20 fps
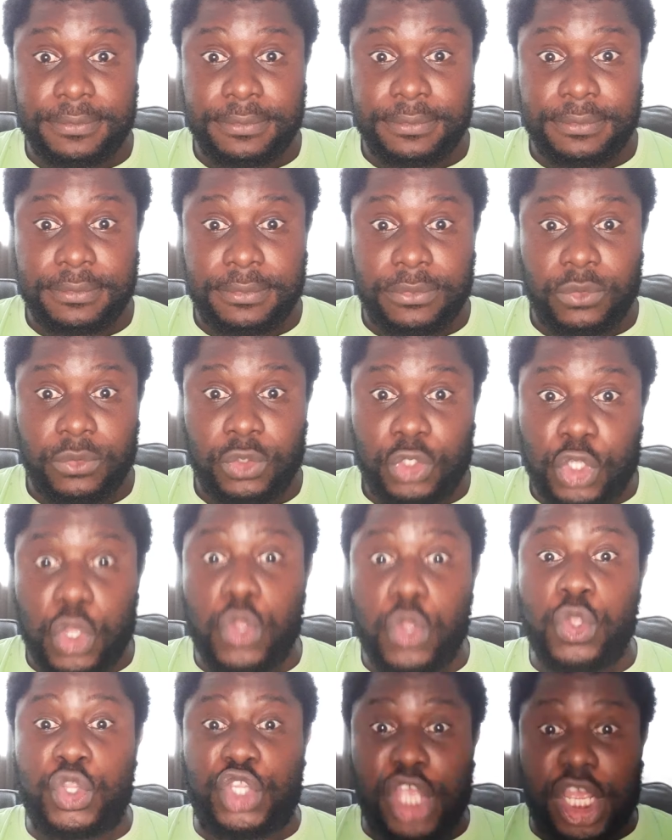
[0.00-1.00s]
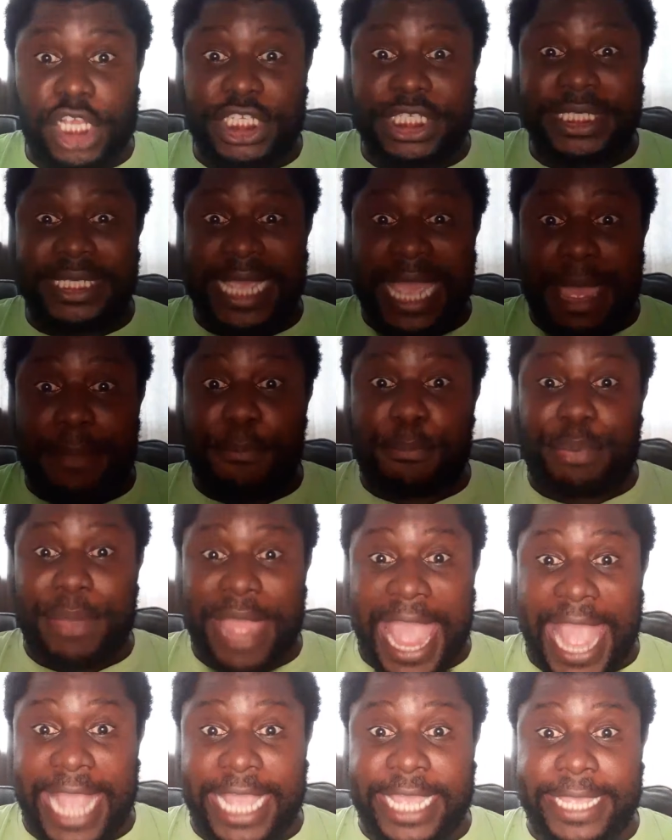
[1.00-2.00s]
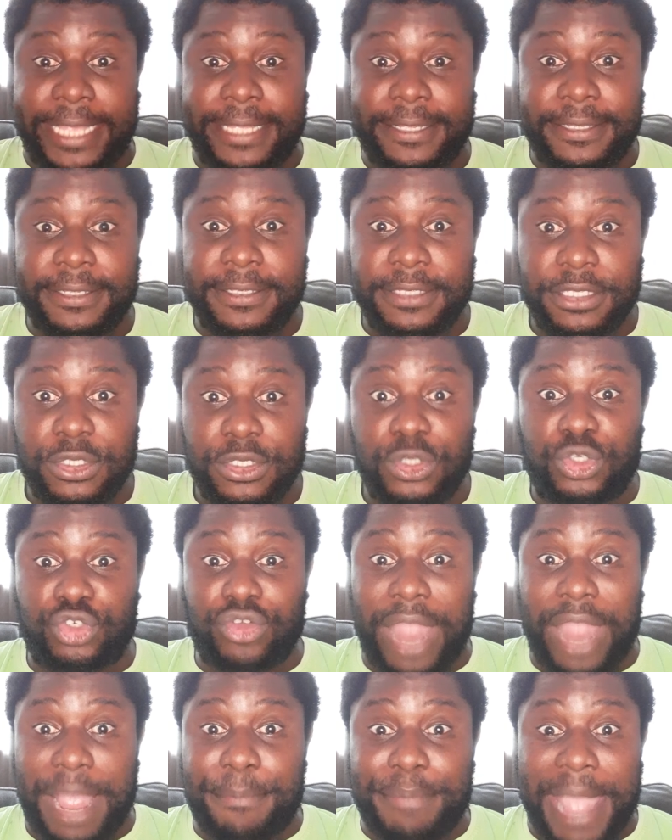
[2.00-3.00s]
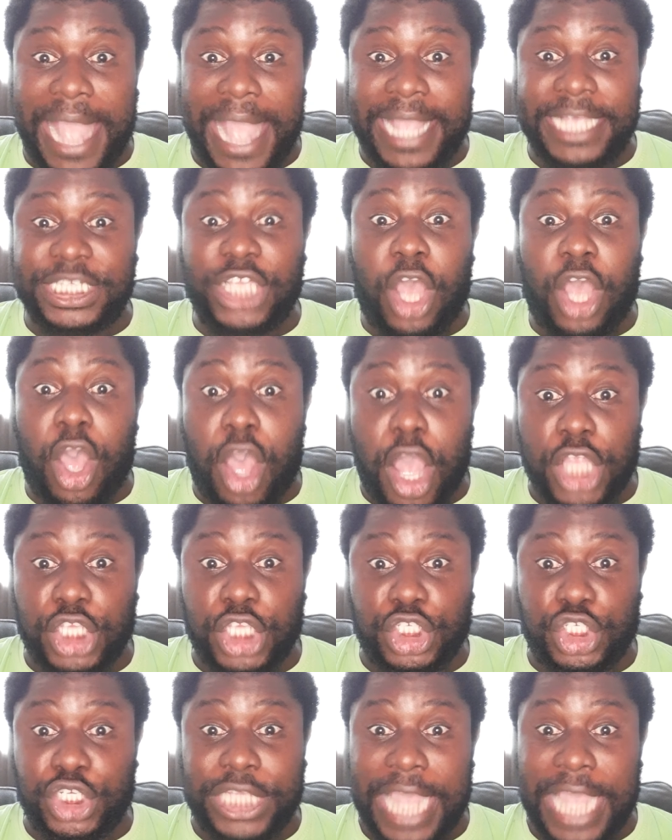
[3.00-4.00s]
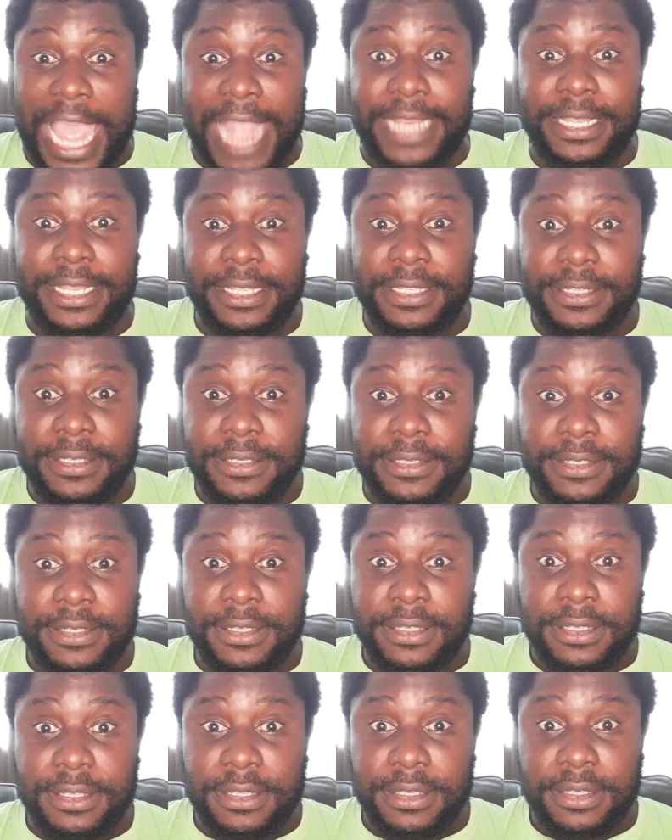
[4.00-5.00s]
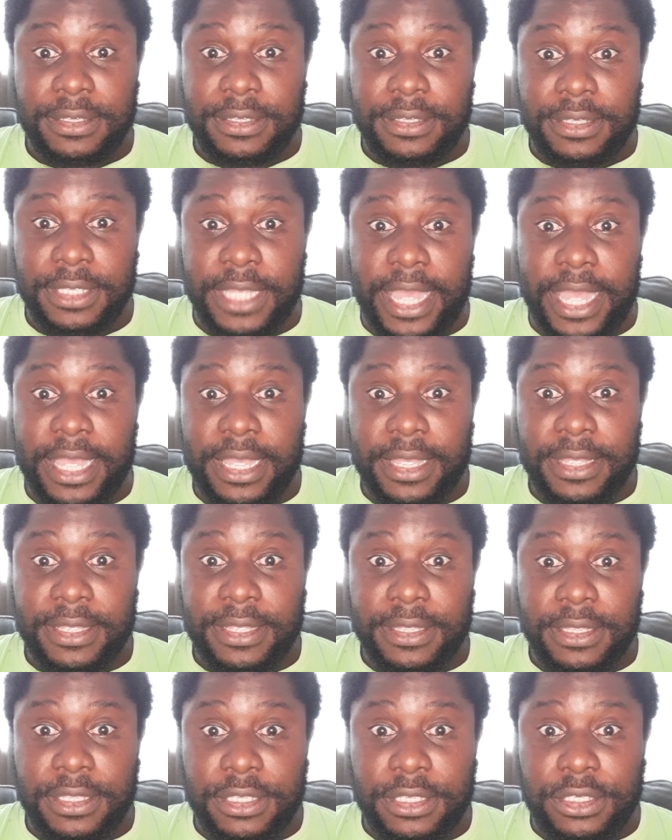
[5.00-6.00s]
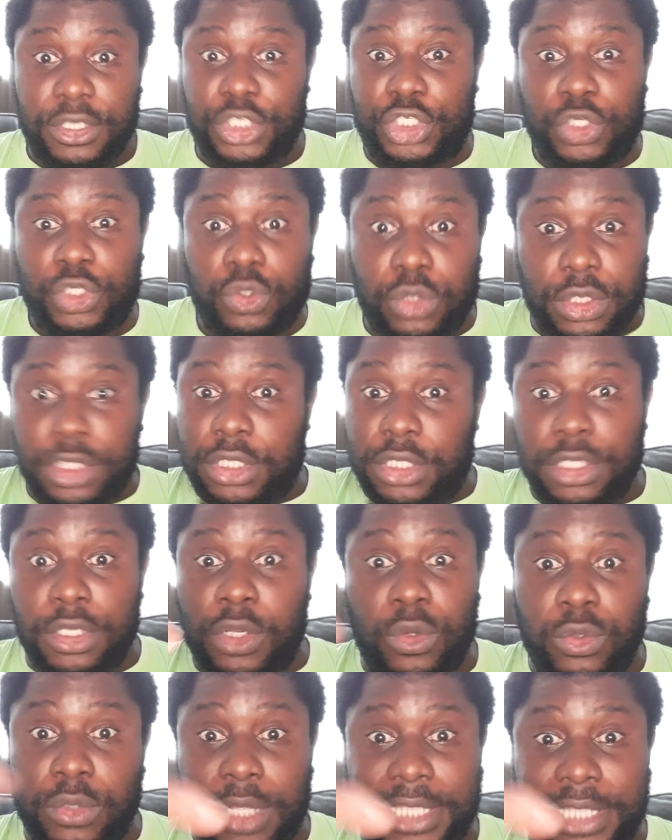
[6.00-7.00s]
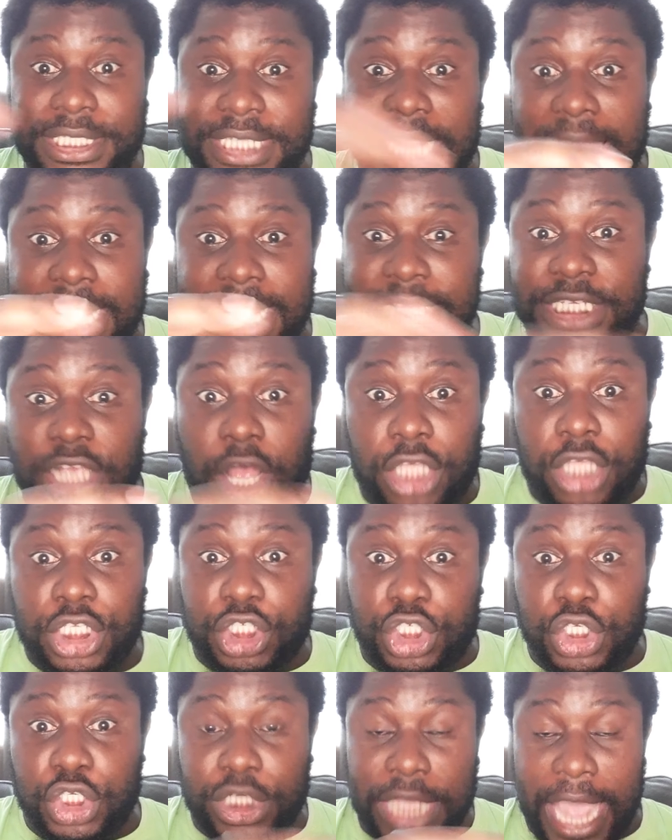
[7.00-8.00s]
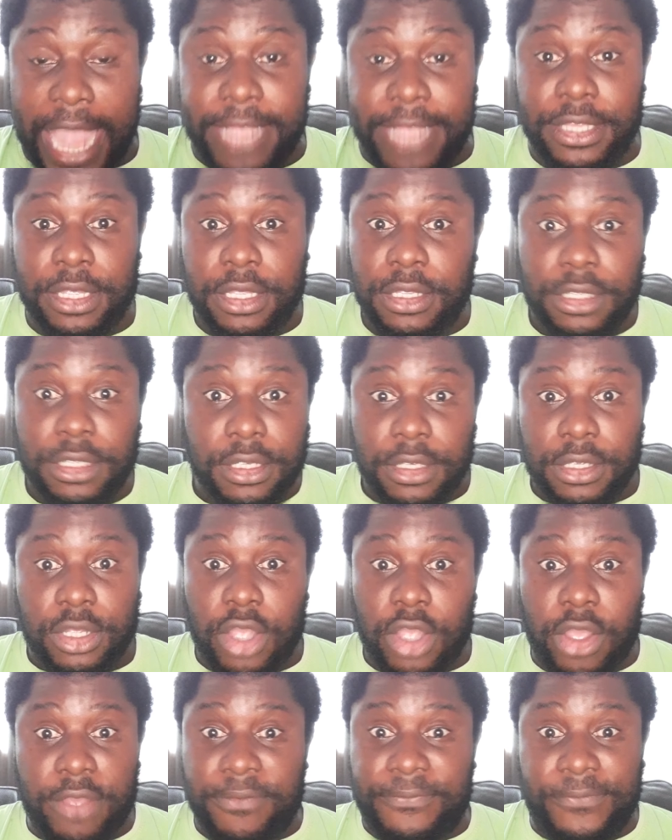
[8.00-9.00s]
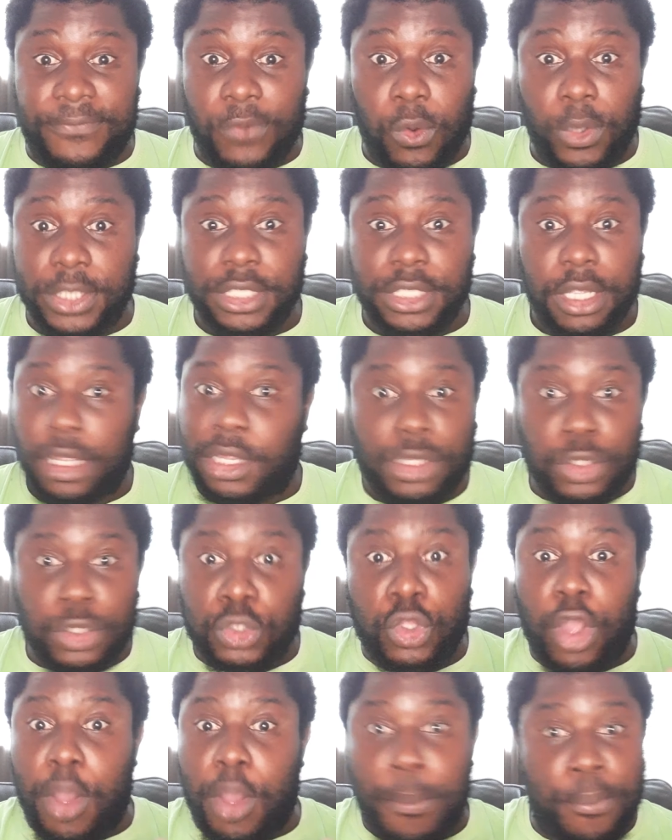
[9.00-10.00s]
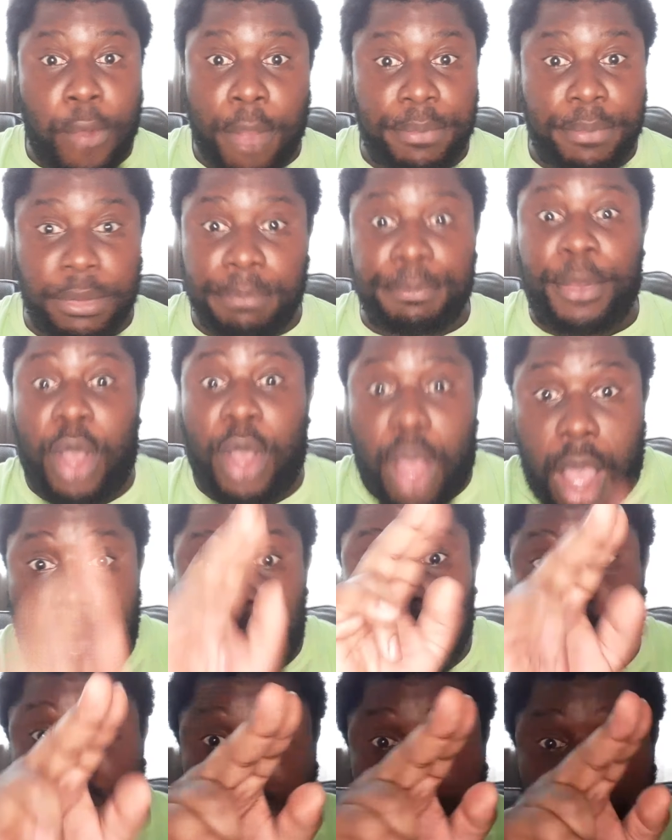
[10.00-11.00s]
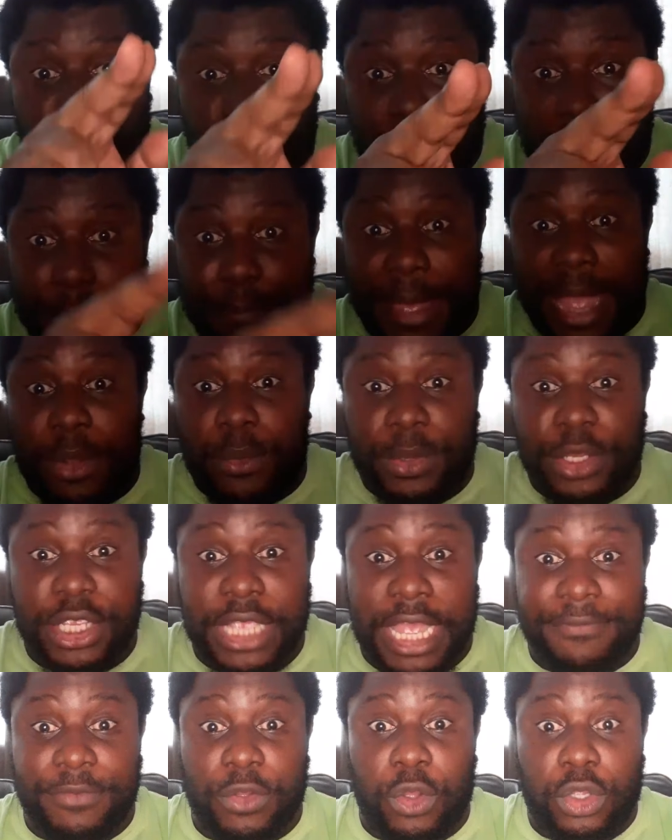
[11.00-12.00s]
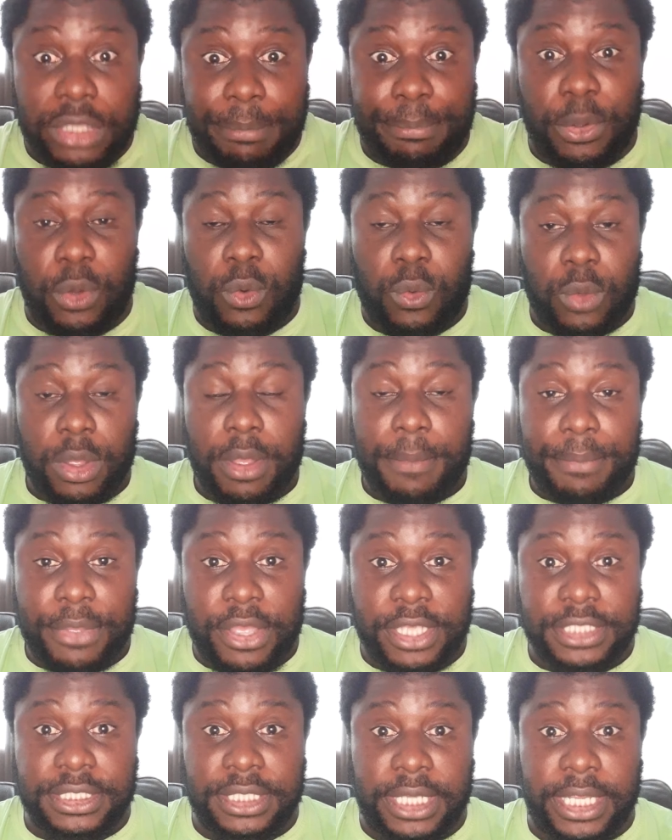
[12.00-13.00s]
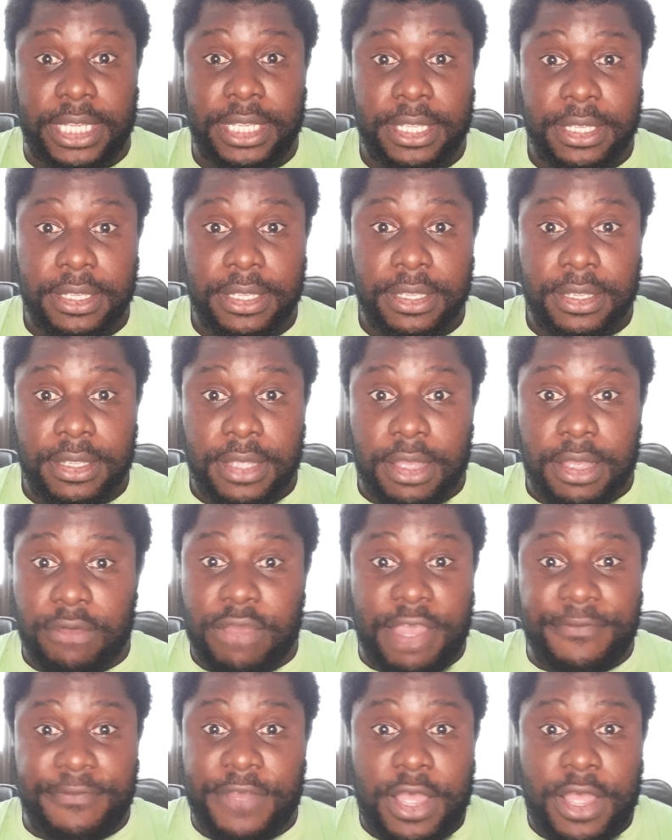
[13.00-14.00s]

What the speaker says: You just get back. You track back as hard as you can. Yeah? Because you'll attack as hard as you can going forward. Not a problem. But I want you to track back when you haven't got the ball, personally. However,